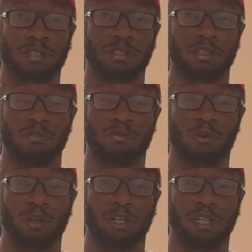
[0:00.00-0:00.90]

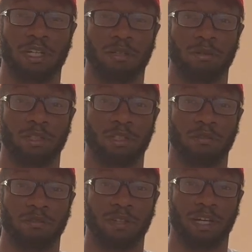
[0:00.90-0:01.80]
64, I
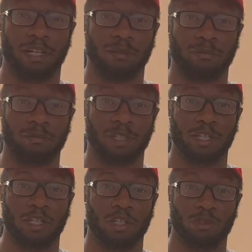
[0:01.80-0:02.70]
believe.
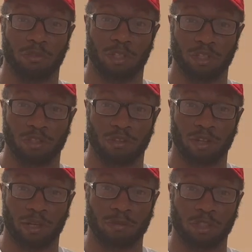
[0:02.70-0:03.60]
300
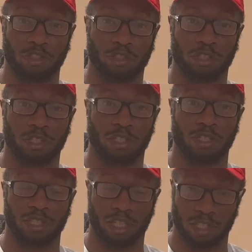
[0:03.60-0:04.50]
grams unstrung,
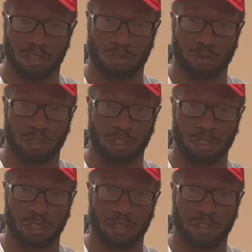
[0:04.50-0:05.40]
98 square
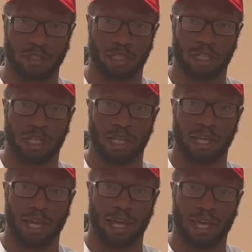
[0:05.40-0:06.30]
inches,
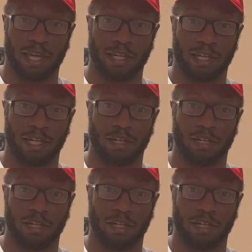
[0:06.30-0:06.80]
and